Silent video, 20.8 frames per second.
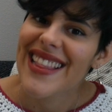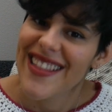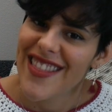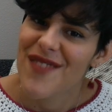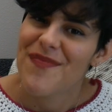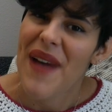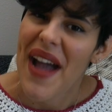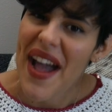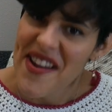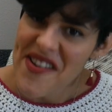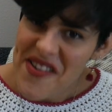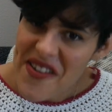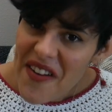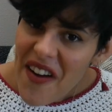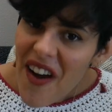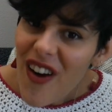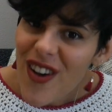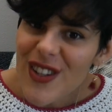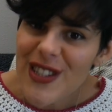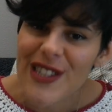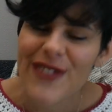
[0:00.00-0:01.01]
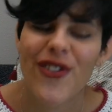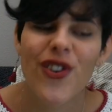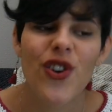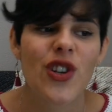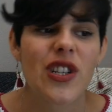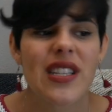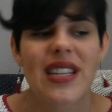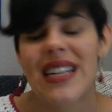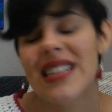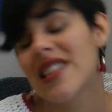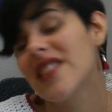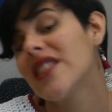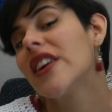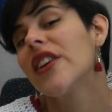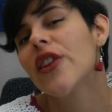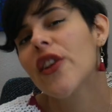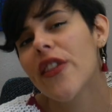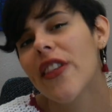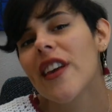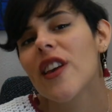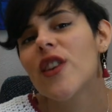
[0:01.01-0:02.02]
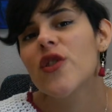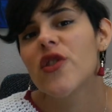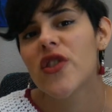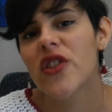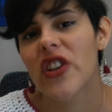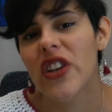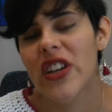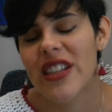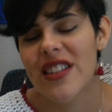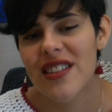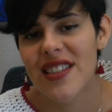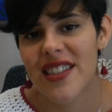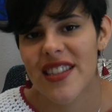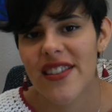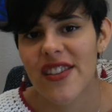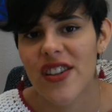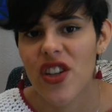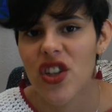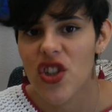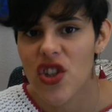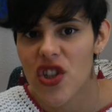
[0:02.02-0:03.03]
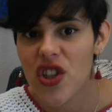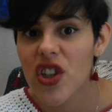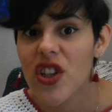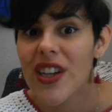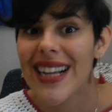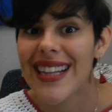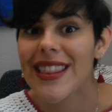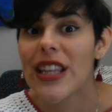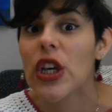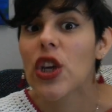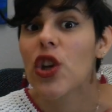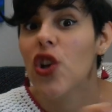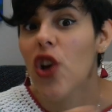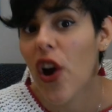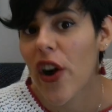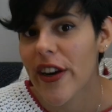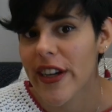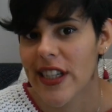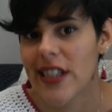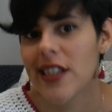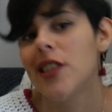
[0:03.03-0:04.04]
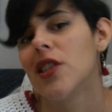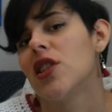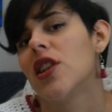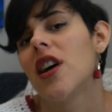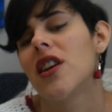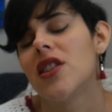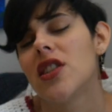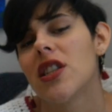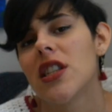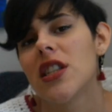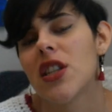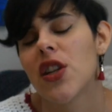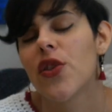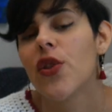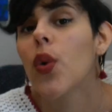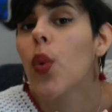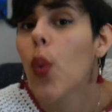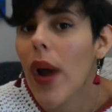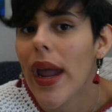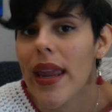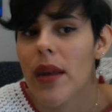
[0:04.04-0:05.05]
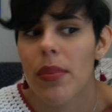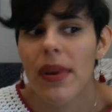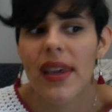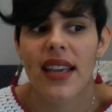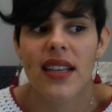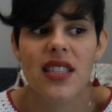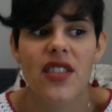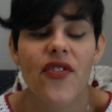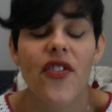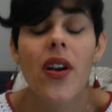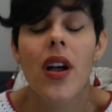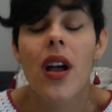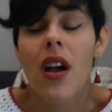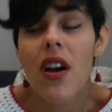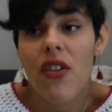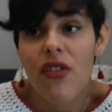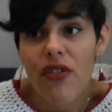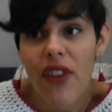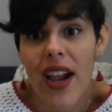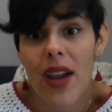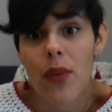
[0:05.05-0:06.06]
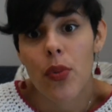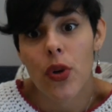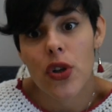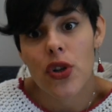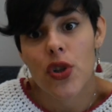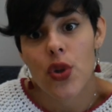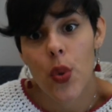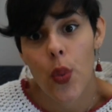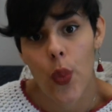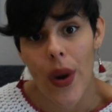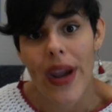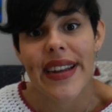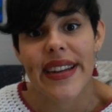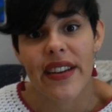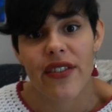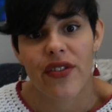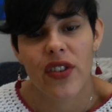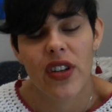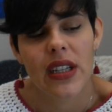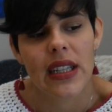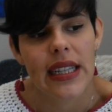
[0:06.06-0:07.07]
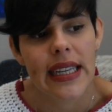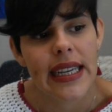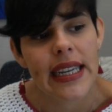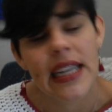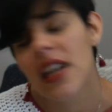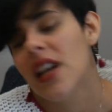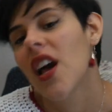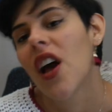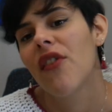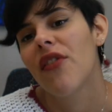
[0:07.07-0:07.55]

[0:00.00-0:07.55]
than the pattern calls for, so that's another thing you should consider. You should look at the yardage, not just the weight, because fibers weigh differently.